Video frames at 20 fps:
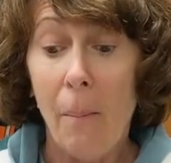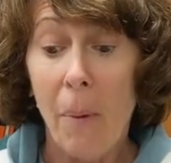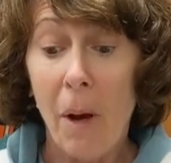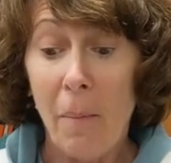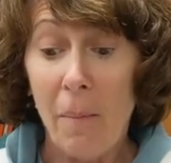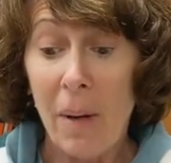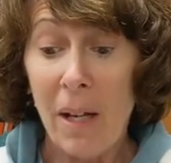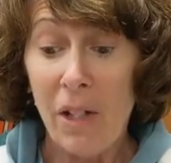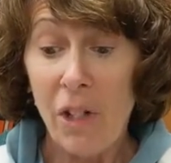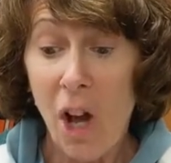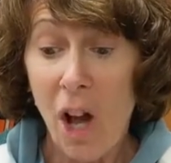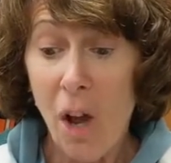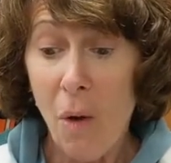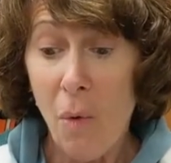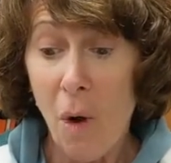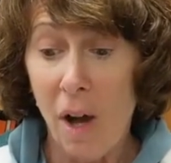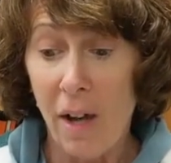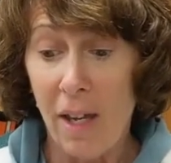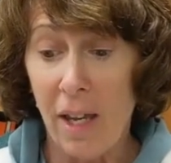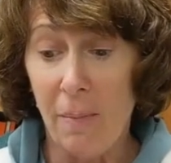But my dog
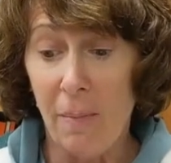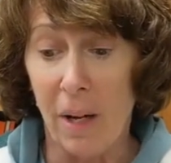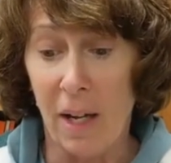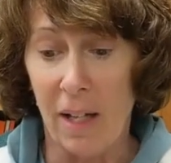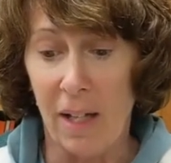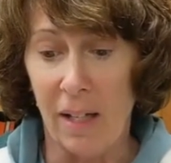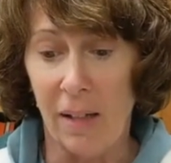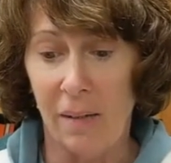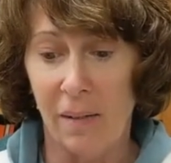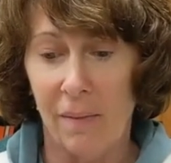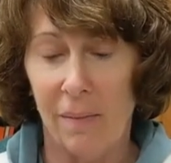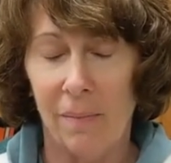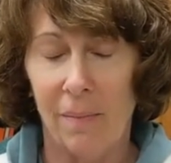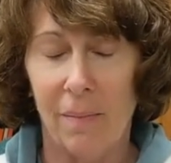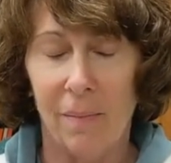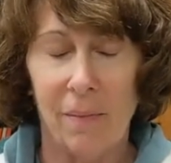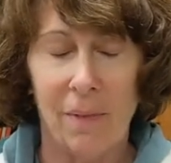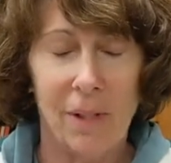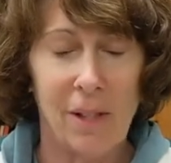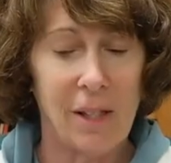walking money.
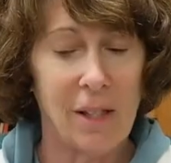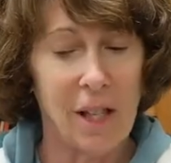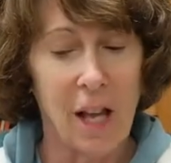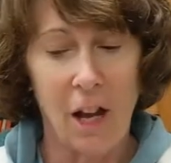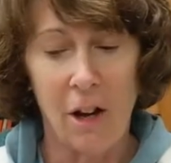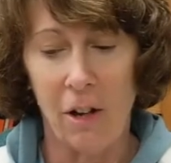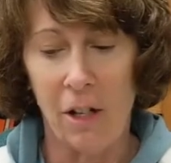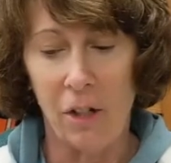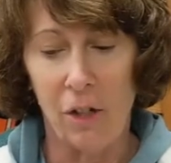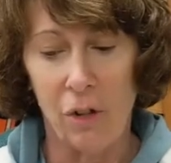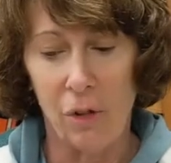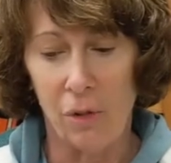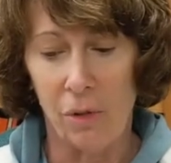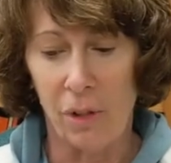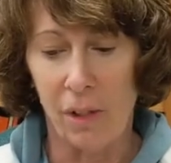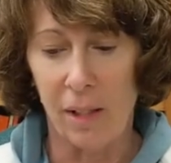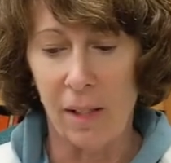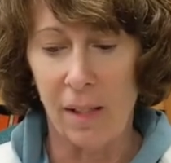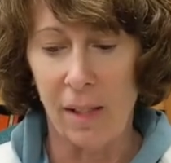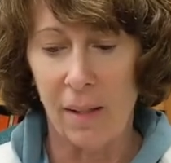Sorry,
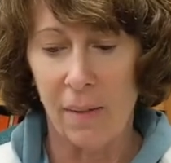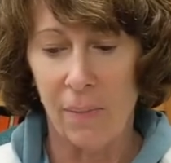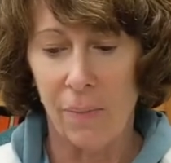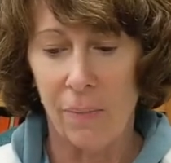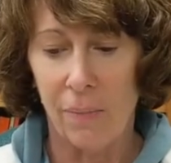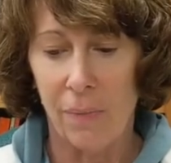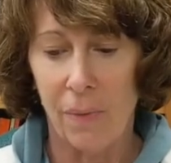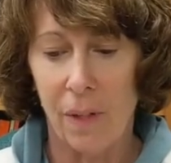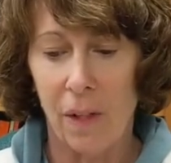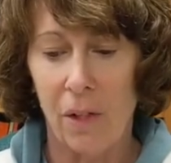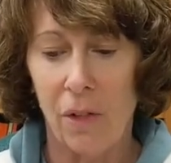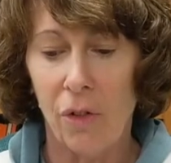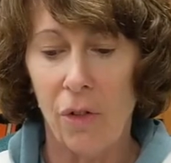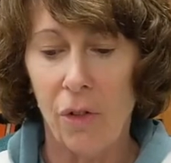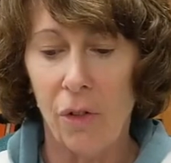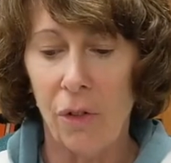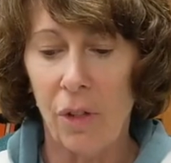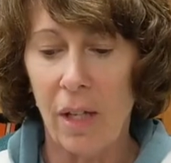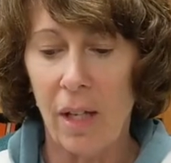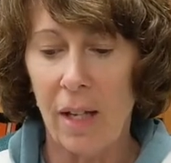Jules.
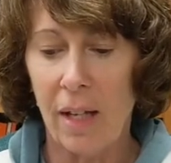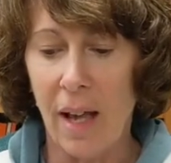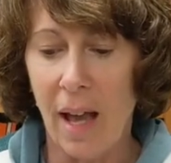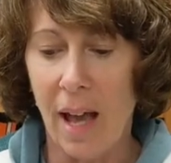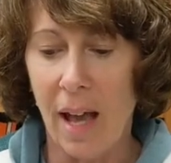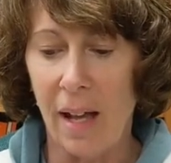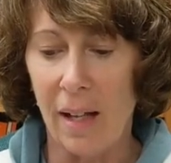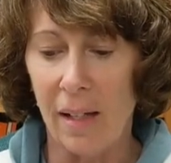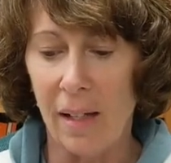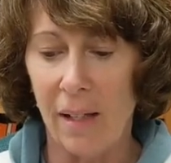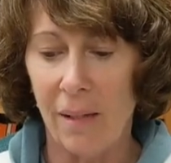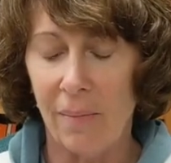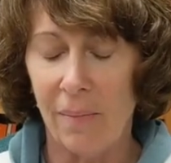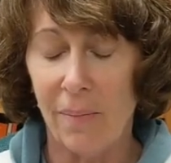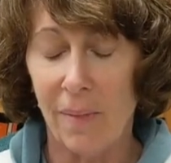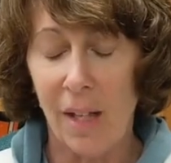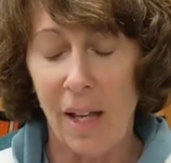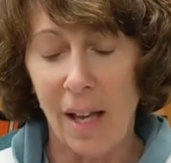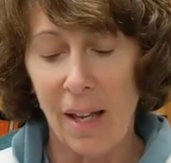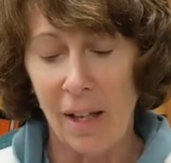Julia nods.
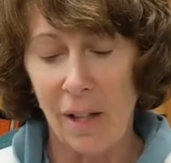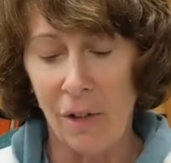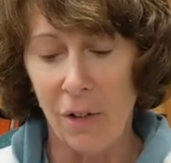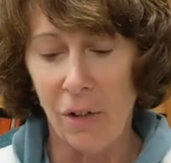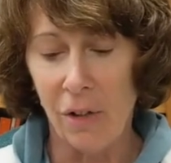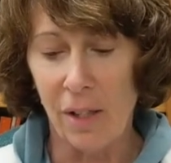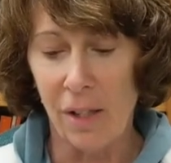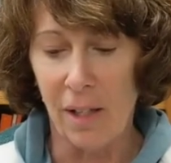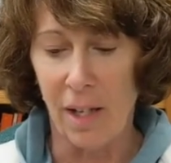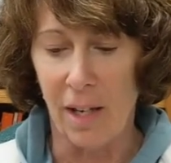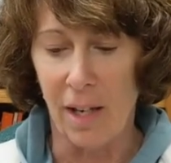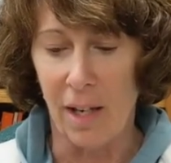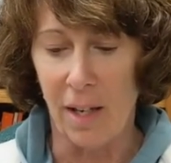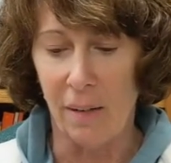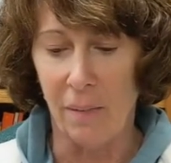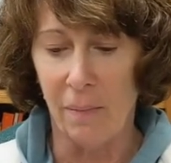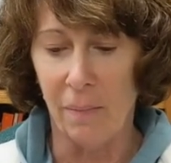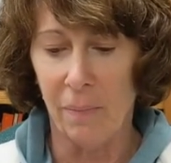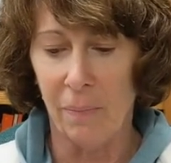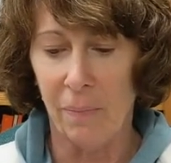I
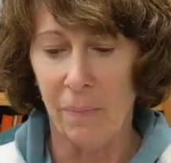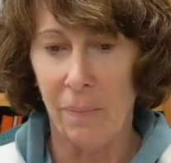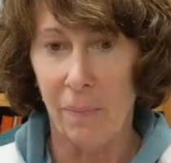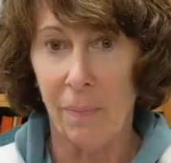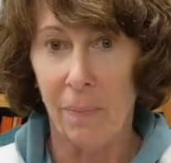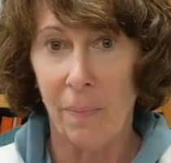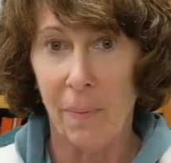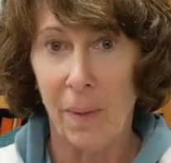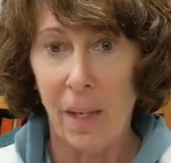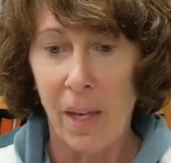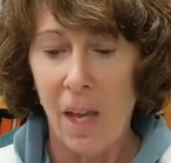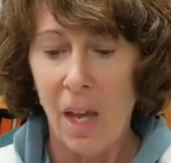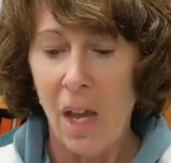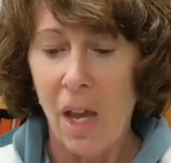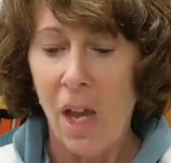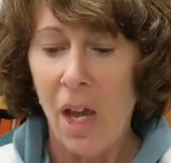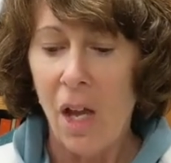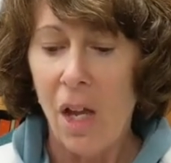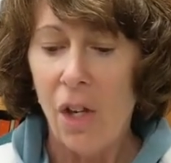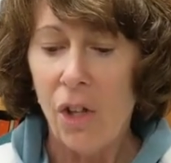understand.
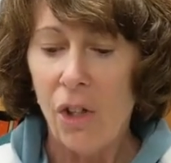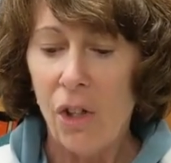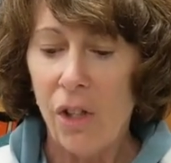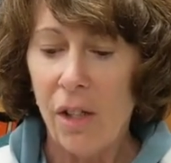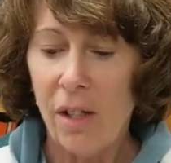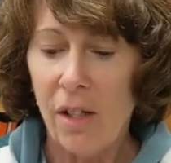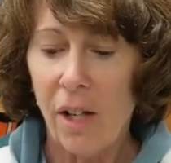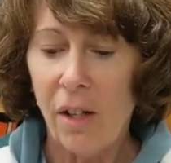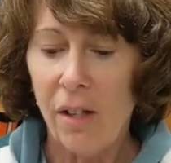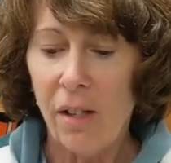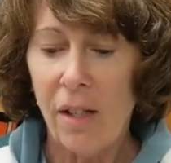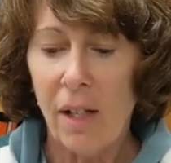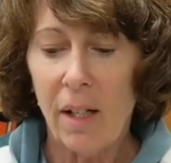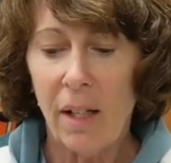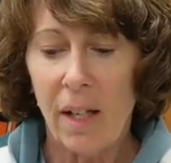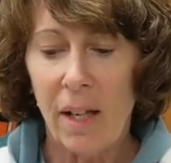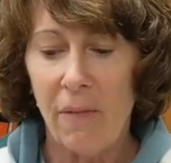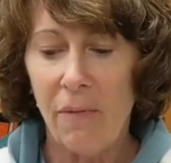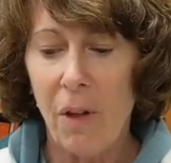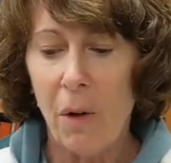She starts to
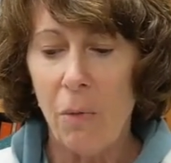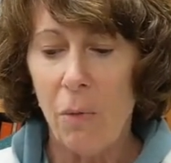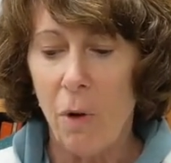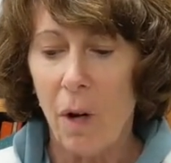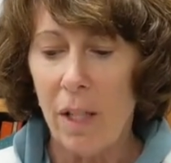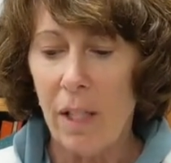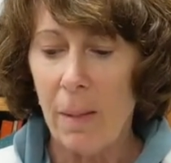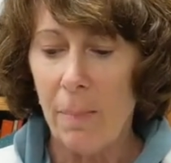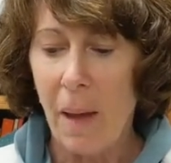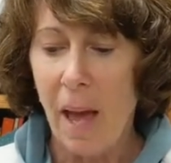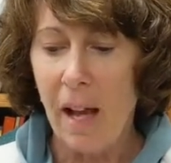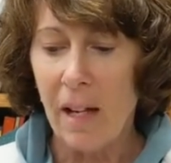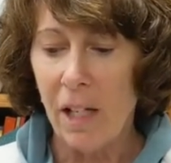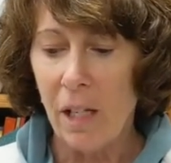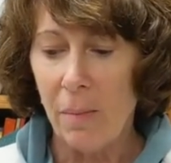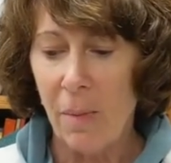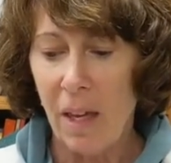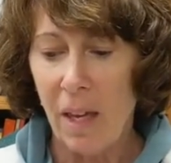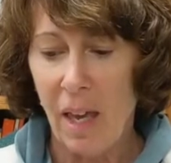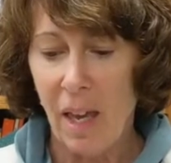leave, then runs back
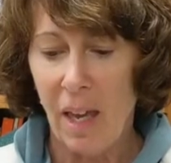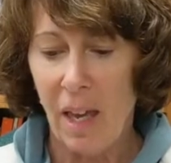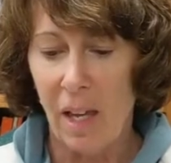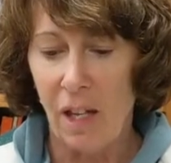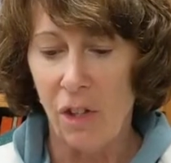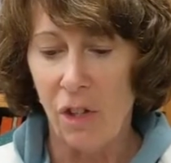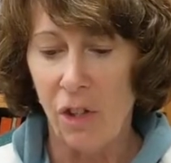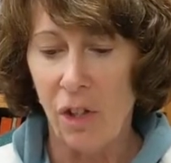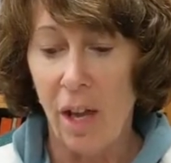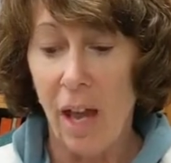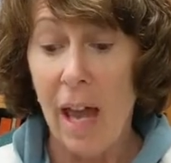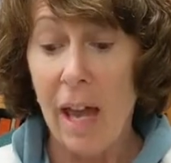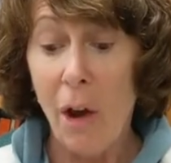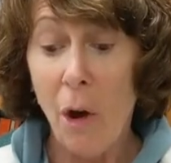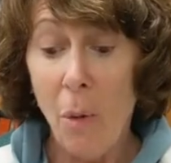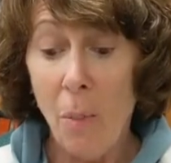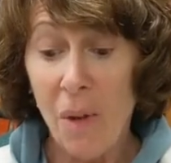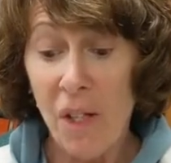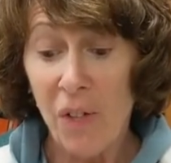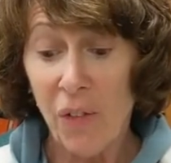to my cage. I
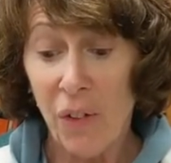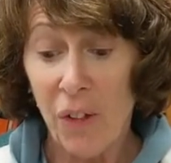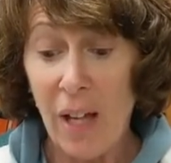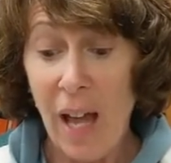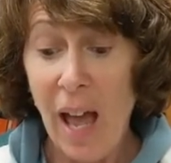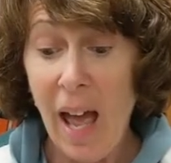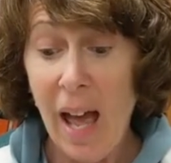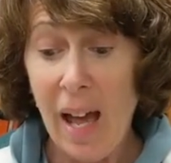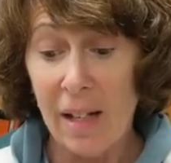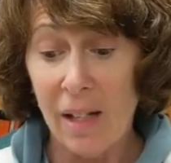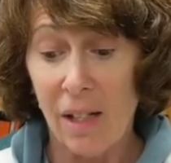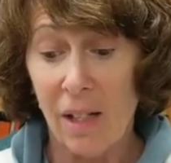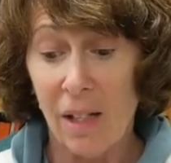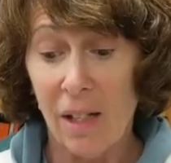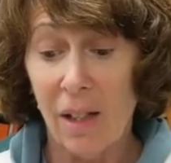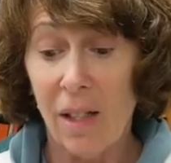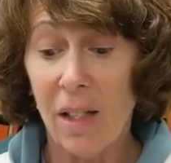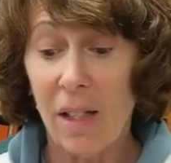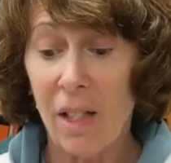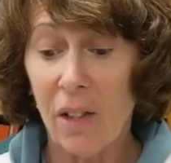almost forgot.
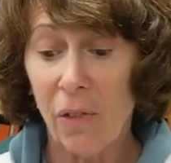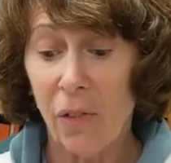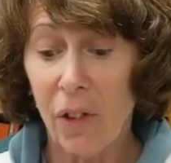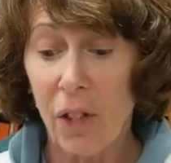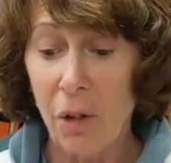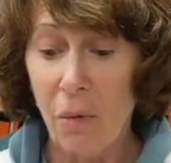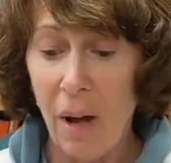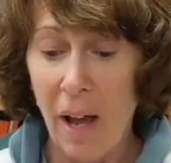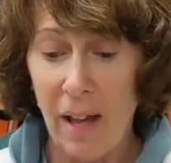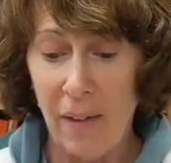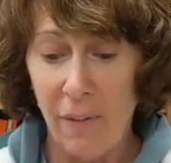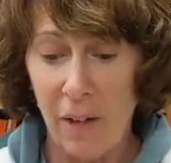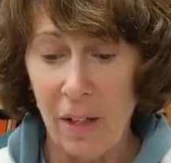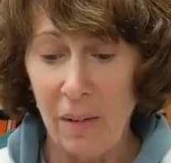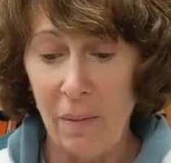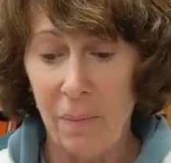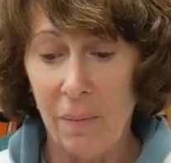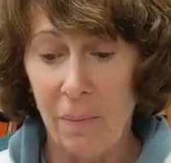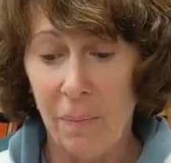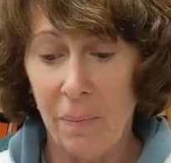This is for you,
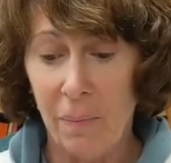Ivan.